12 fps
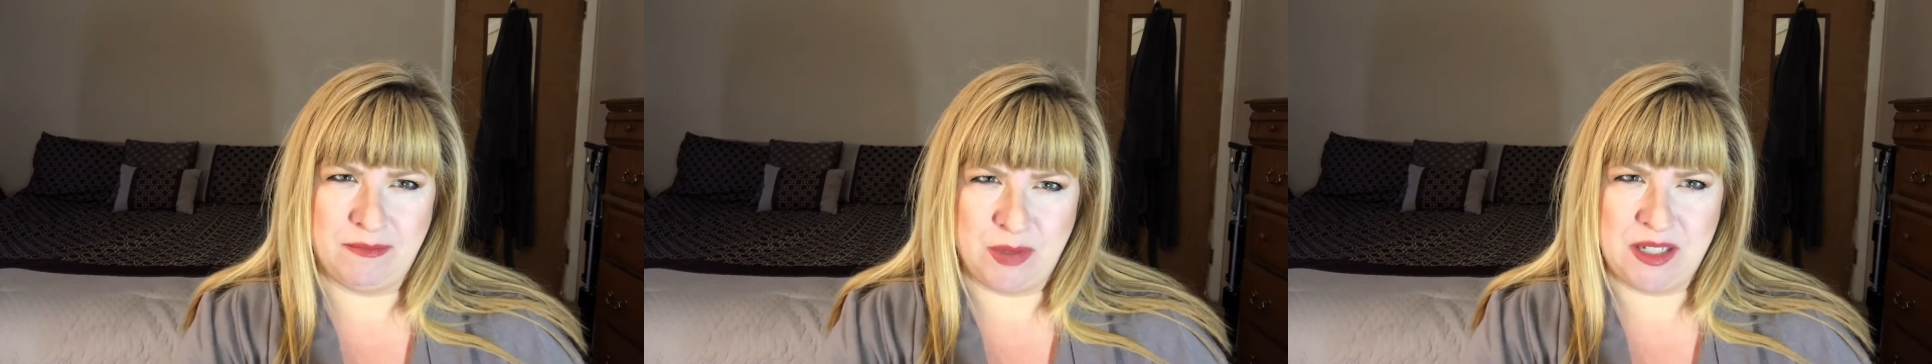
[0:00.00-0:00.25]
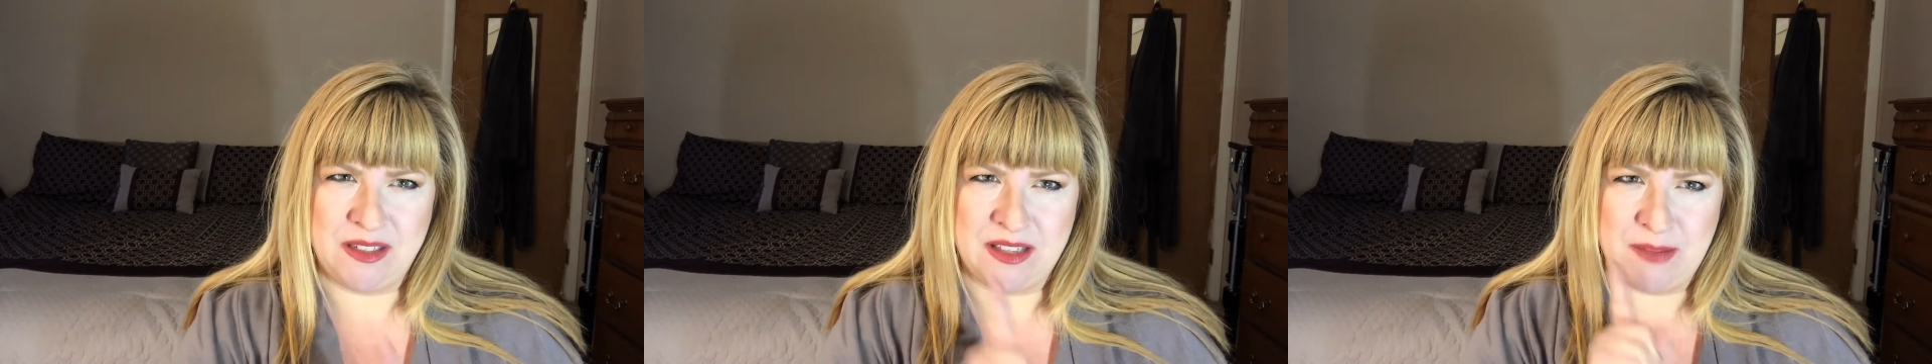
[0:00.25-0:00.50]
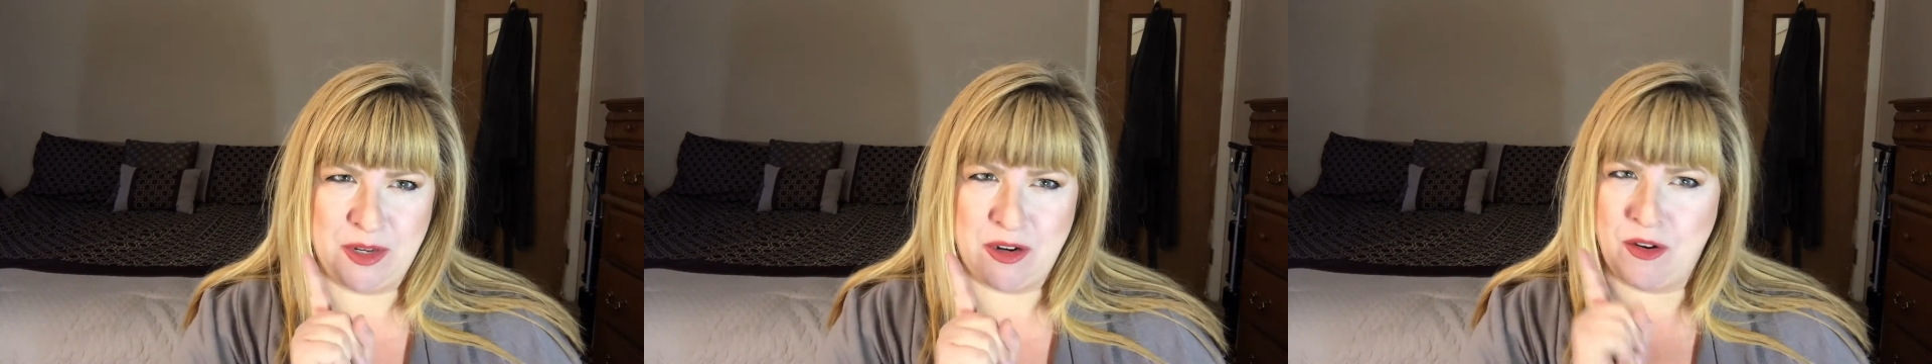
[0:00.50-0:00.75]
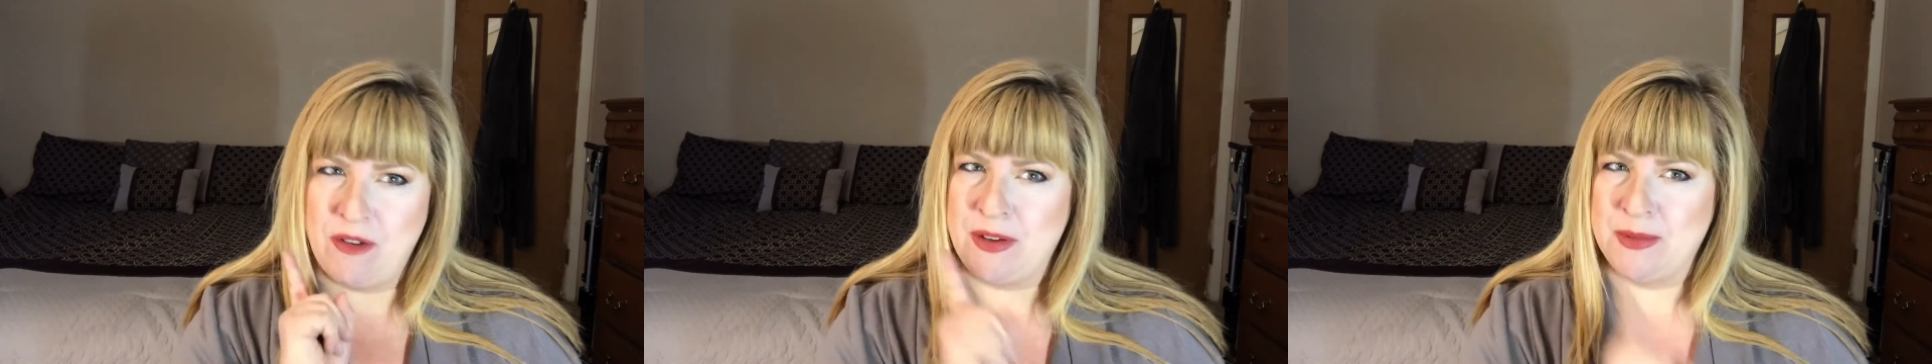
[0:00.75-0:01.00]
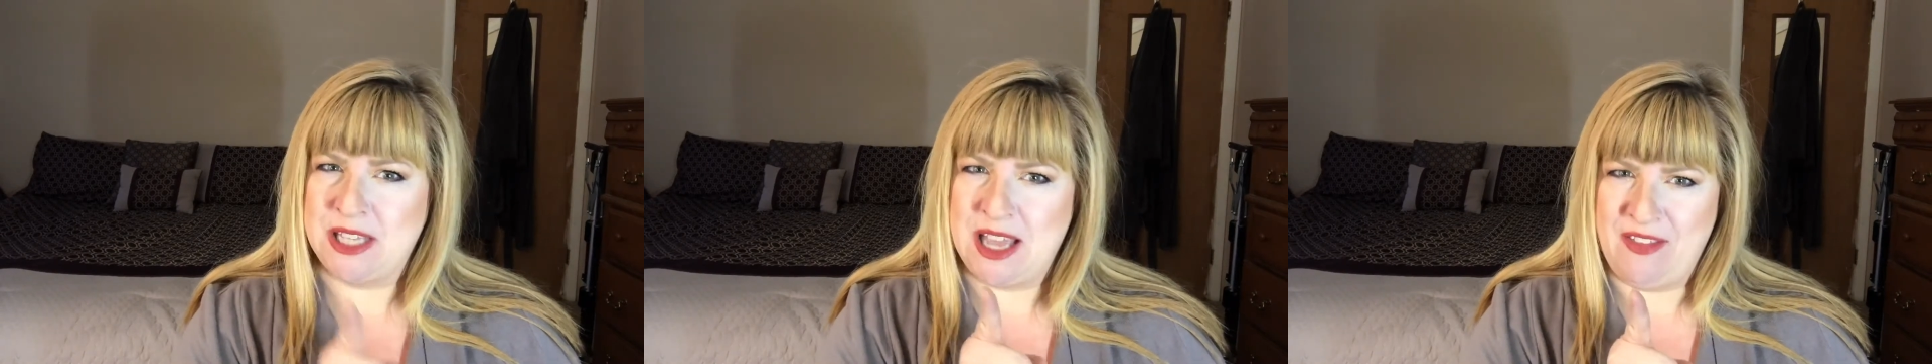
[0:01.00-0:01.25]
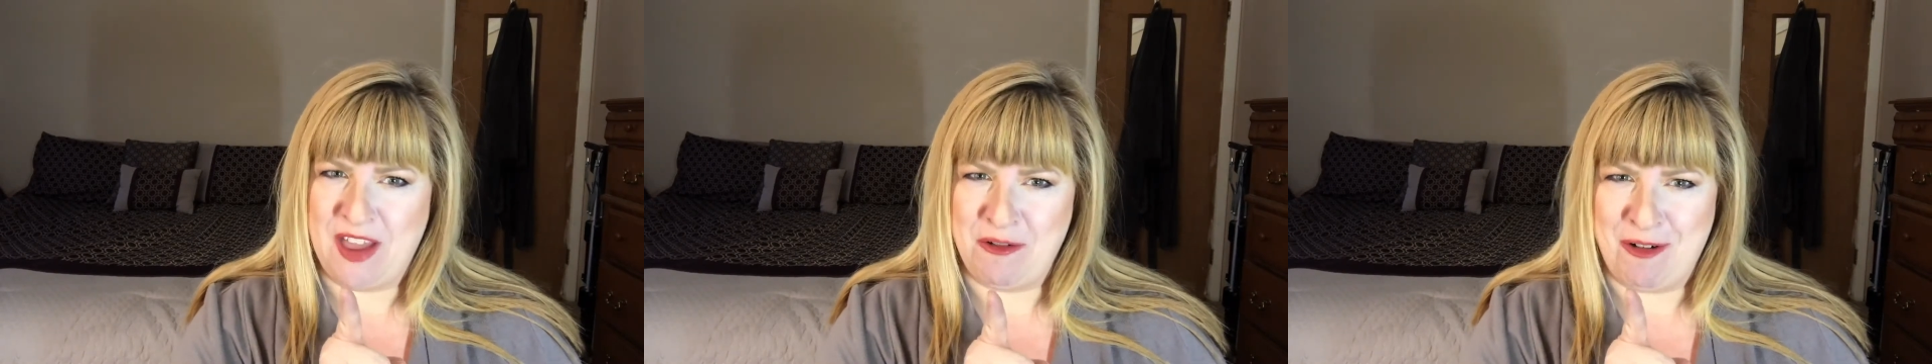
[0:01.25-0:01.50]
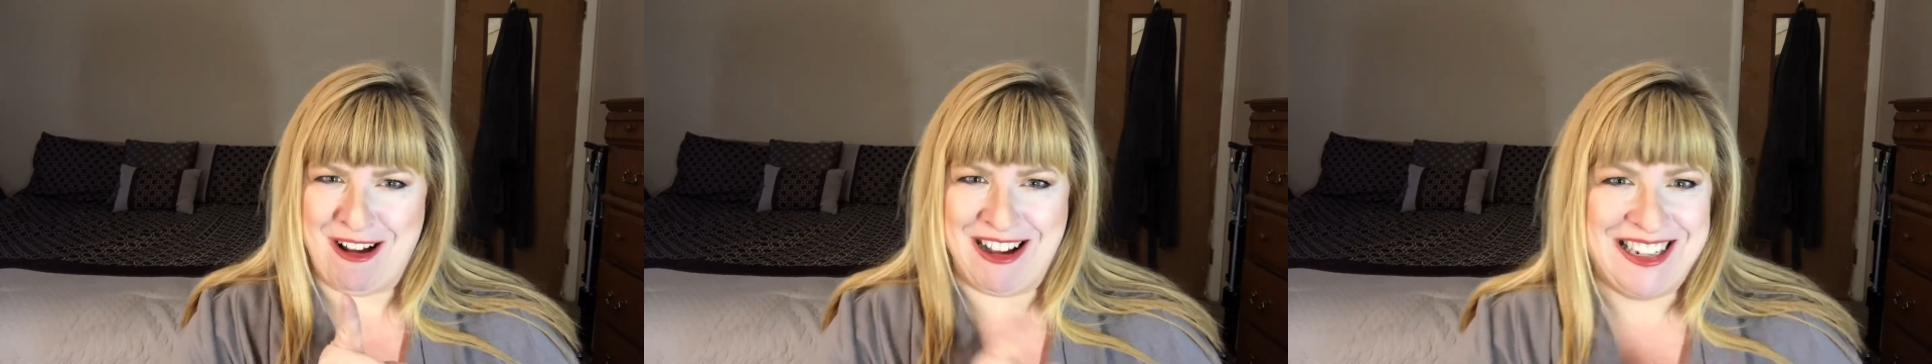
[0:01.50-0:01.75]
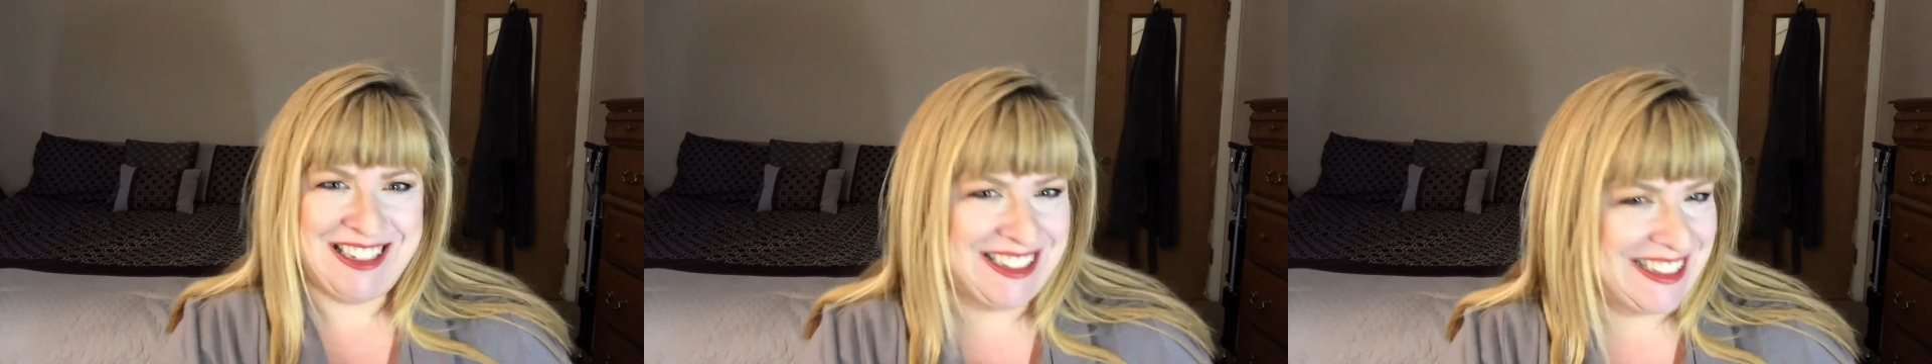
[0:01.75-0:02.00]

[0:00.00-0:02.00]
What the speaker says: Please let me know if I'm saying that wrong.